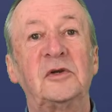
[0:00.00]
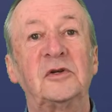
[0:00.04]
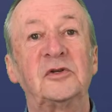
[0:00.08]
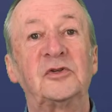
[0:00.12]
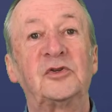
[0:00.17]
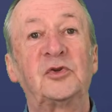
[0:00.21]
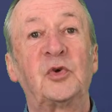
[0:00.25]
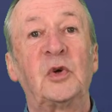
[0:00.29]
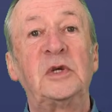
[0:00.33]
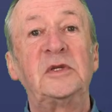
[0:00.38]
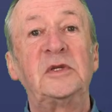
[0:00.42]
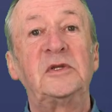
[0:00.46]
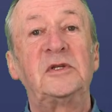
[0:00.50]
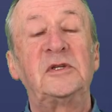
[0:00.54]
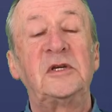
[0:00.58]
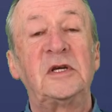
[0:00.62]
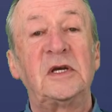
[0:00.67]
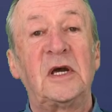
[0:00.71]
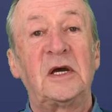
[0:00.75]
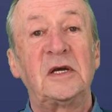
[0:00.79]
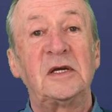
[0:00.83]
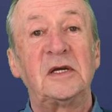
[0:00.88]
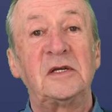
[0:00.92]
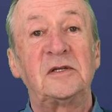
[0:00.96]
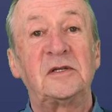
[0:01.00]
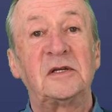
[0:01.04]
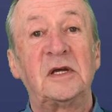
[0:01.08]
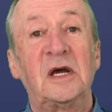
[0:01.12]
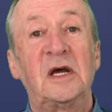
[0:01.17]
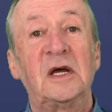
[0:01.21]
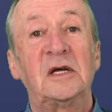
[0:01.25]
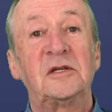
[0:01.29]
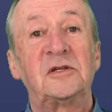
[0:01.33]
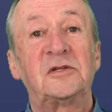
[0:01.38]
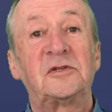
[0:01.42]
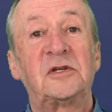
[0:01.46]
at 28
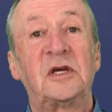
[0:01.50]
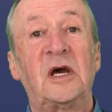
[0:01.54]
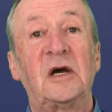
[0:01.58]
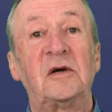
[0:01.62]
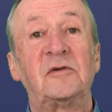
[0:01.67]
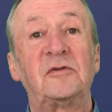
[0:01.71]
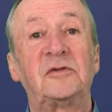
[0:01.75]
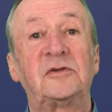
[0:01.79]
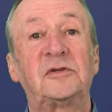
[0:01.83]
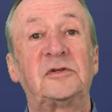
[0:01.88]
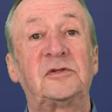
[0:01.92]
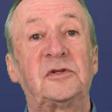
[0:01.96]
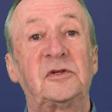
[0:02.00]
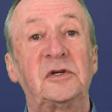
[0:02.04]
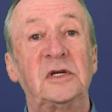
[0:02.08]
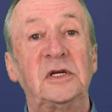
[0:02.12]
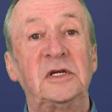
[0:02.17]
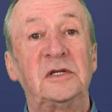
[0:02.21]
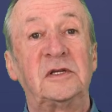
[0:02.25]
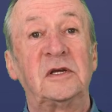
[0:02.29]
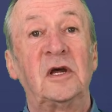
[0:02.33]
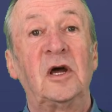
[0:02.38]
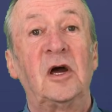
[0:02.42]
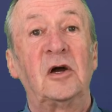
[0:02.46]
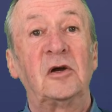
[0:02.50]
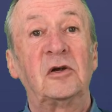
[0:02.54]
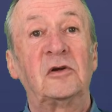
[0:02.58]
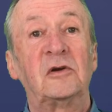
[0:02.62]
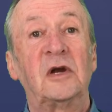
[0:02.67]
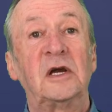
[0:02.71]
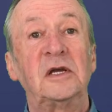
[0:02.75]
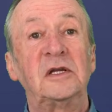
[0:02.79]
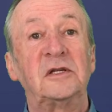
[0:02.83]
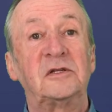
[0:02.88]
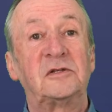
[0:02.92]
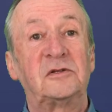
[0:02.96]
South Street,
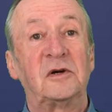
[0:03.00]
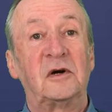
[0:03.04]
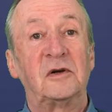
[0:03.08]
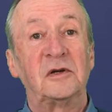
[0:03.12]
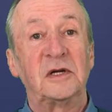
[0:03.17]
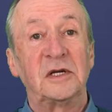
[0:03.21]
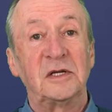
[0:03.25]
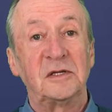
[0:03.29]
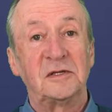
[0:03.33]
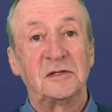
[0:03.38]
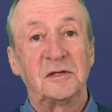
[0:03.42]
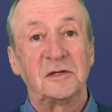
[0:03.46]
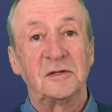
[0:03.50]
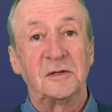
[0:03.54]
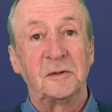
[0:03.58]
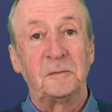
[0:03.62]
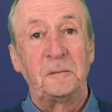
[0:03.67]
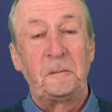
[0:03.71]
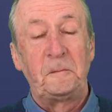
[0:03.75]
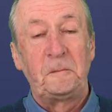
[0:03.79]
Great Torrington.